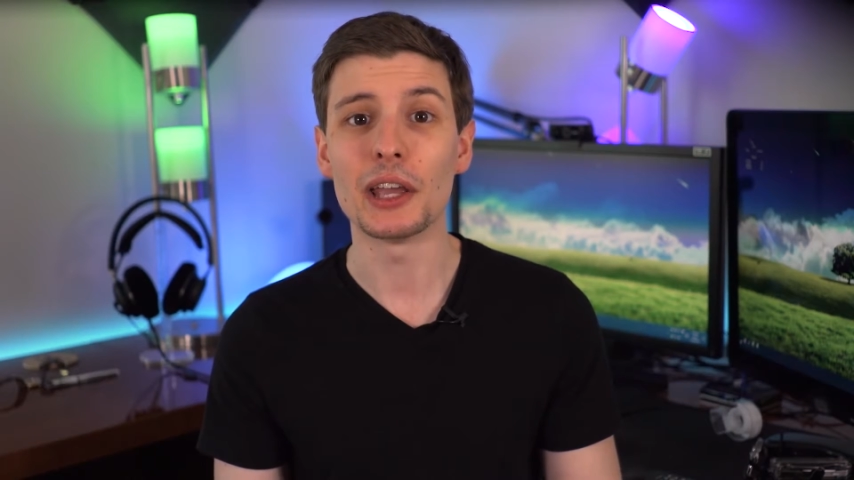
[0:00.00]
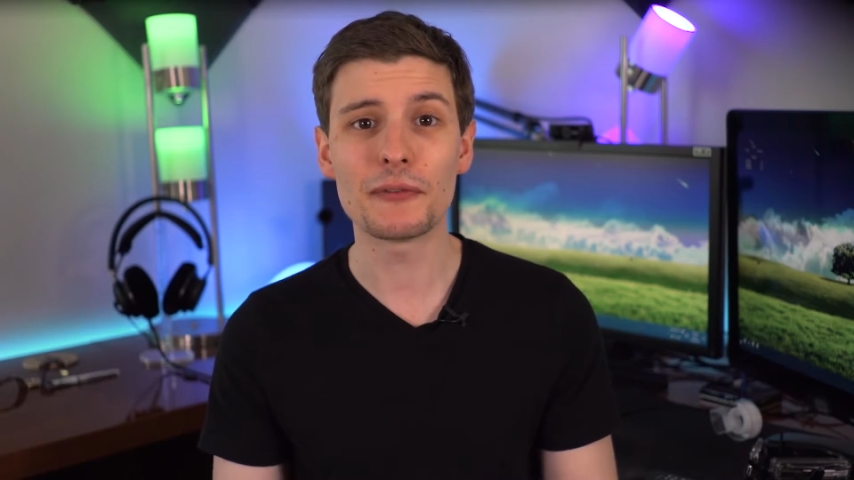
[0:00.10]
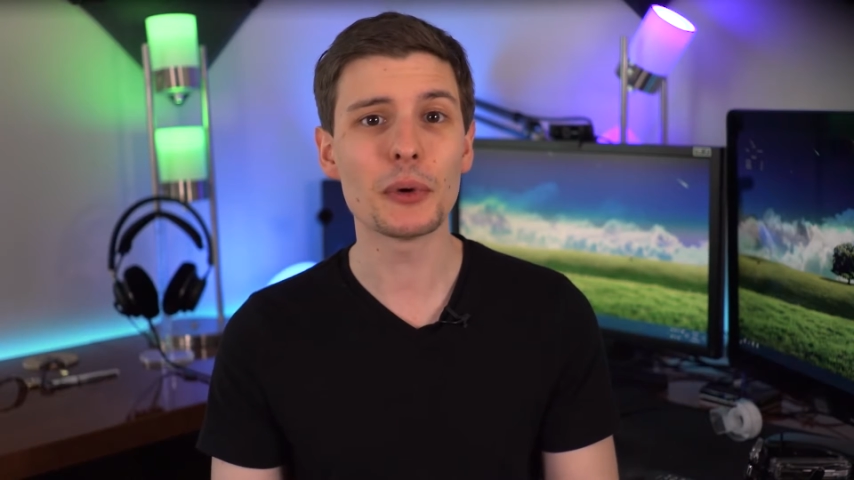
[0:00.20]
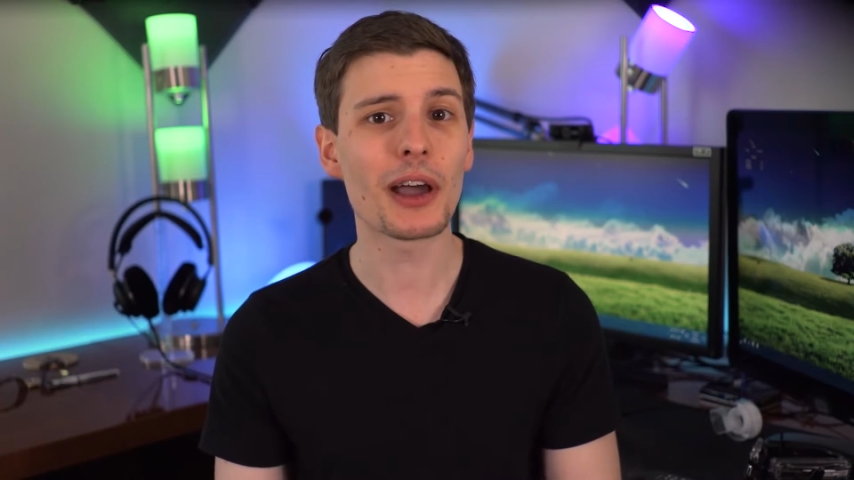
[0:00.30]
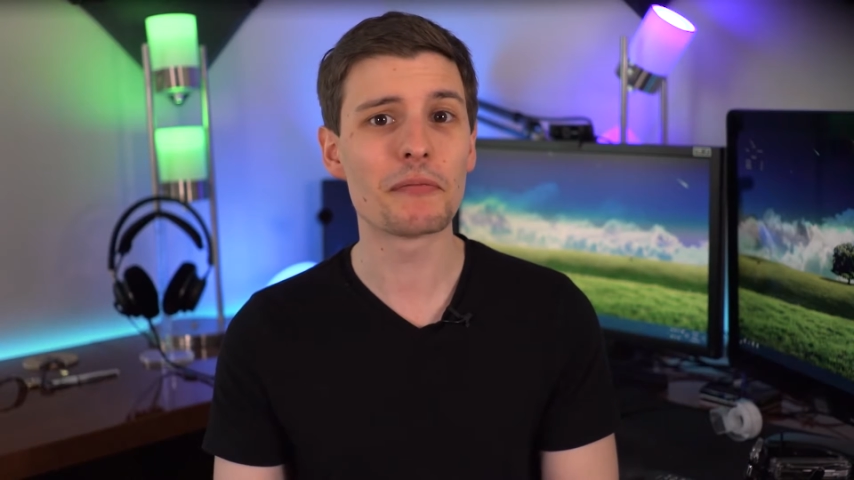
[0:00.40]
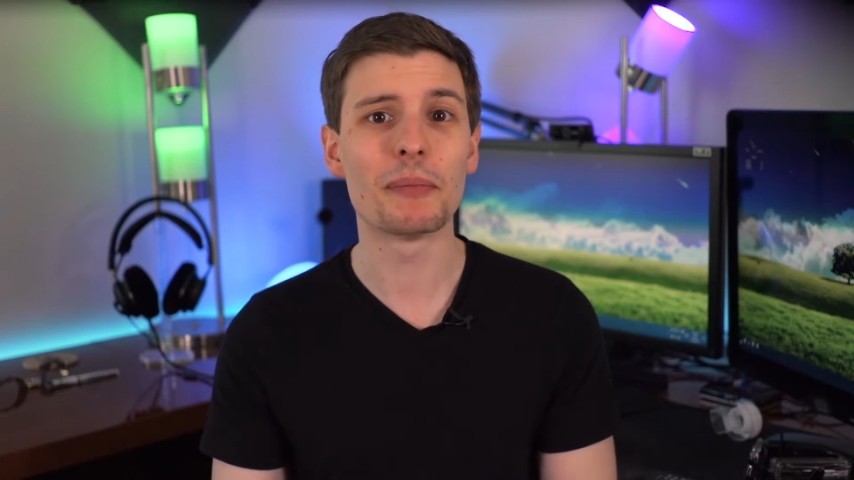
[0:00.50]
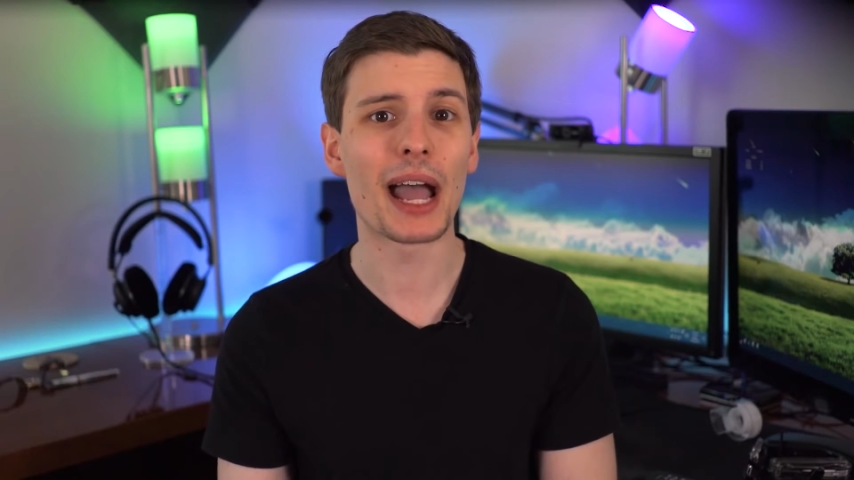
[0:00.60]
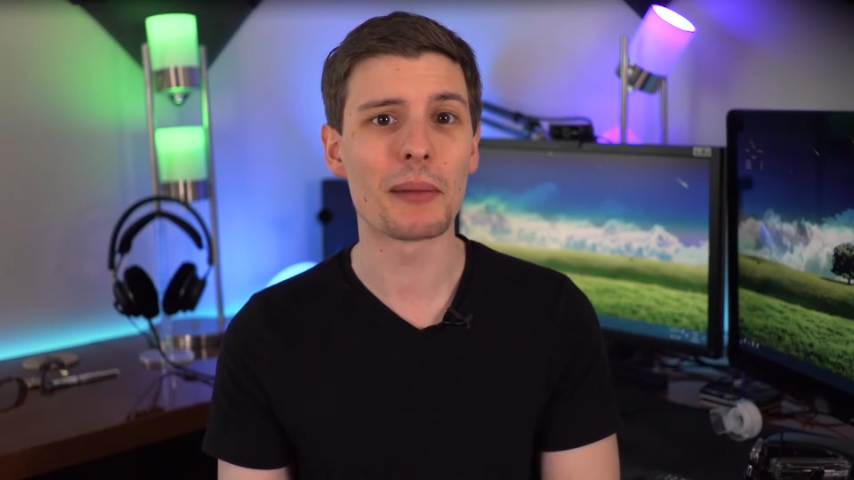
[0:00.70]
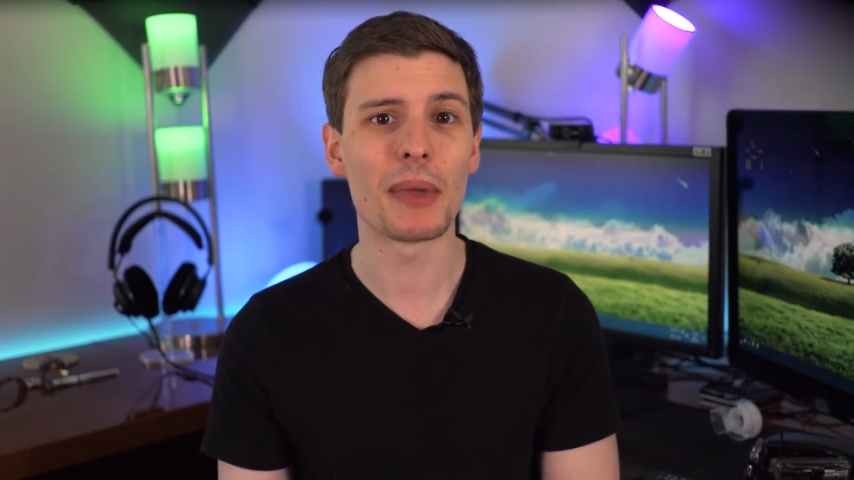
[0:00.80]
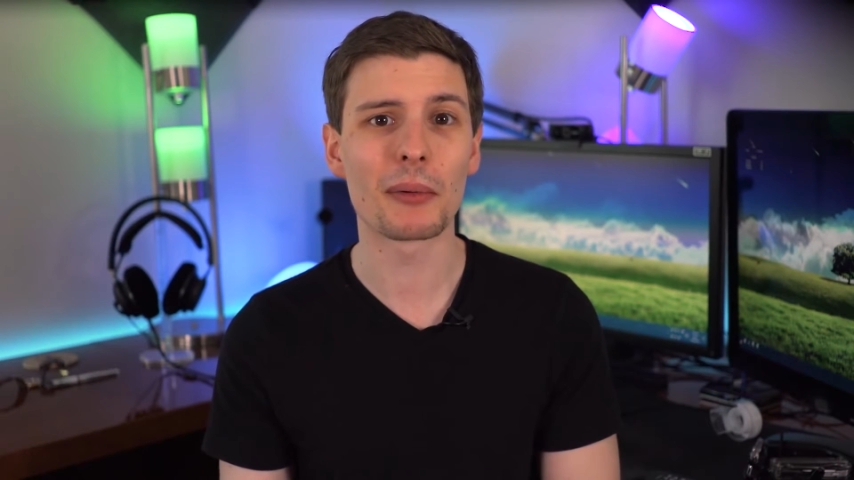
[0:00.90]
If you have
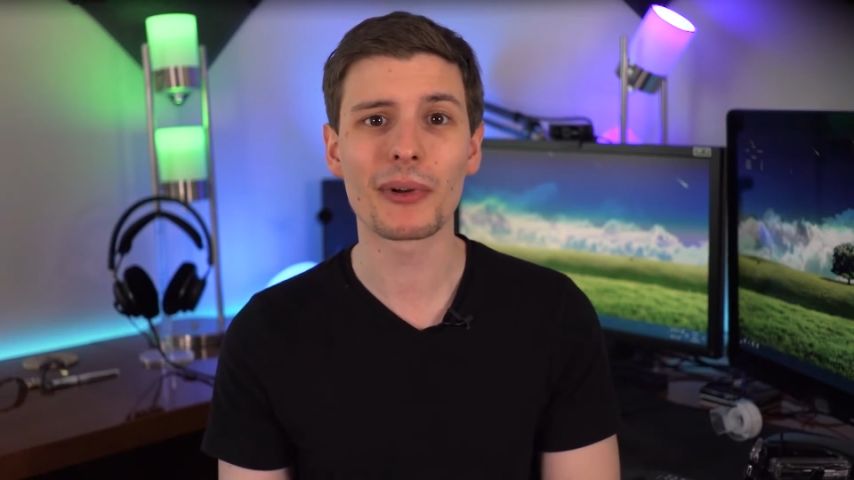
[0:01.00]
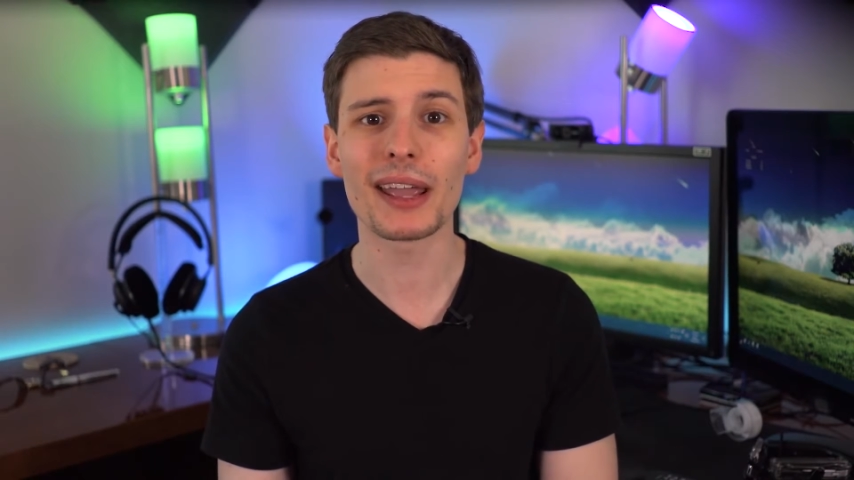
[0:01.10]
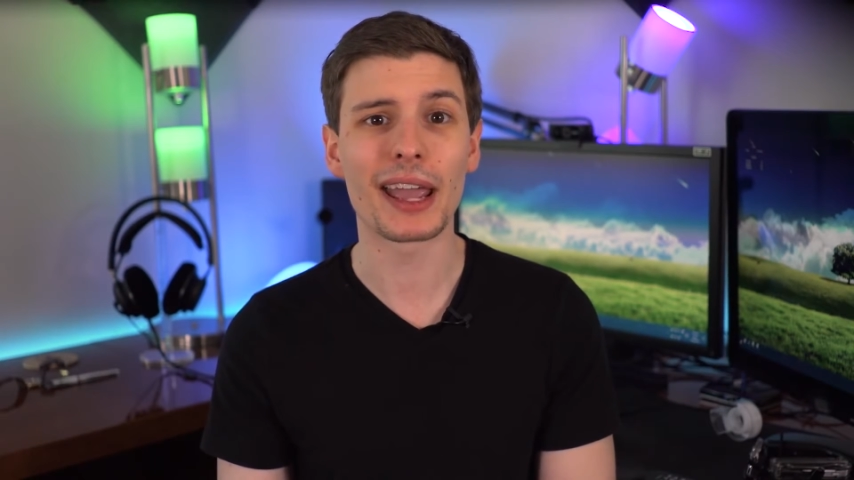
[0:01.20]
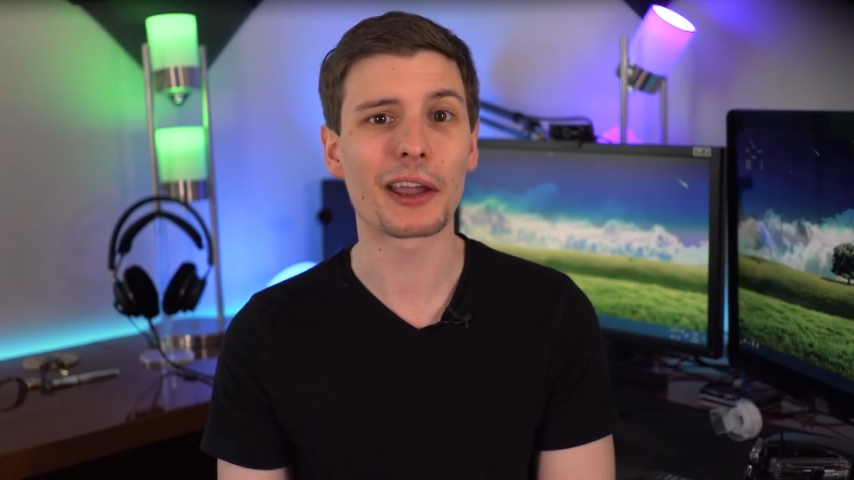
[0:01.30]
bad memory,